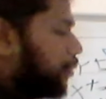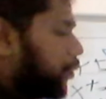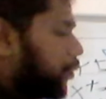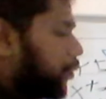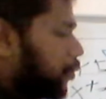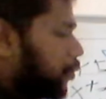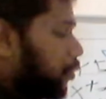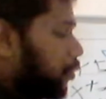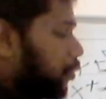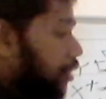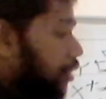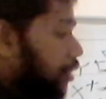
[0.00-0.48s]

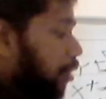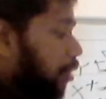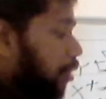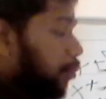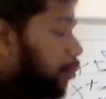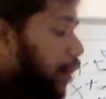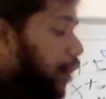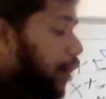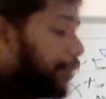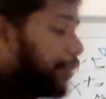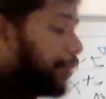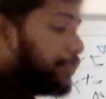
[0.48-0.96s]
to
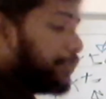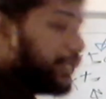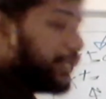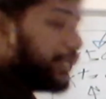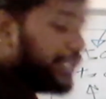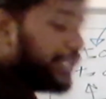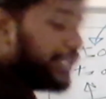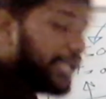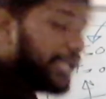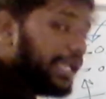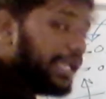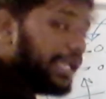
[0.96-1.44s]

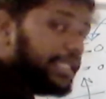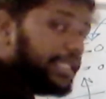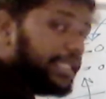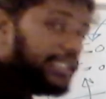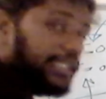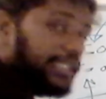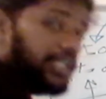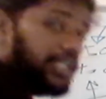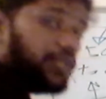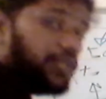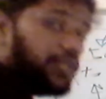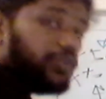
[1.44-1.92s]

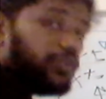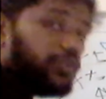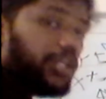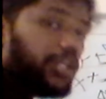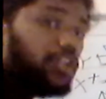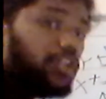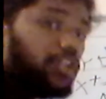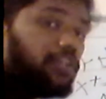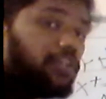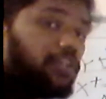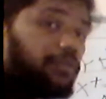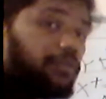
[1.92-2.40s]
1.8 into
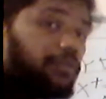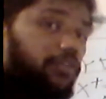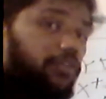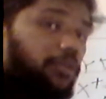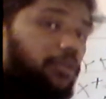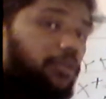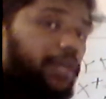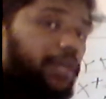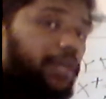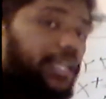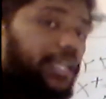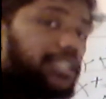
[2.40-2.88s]
10 to the
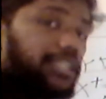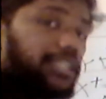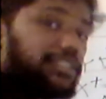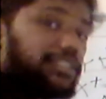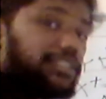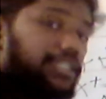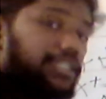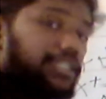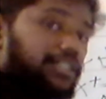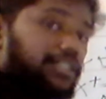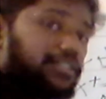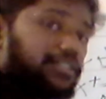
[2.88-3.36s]
power
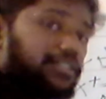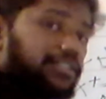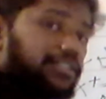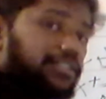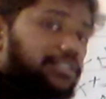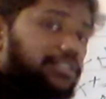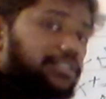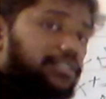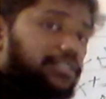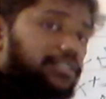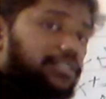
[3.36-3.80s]
minus 6,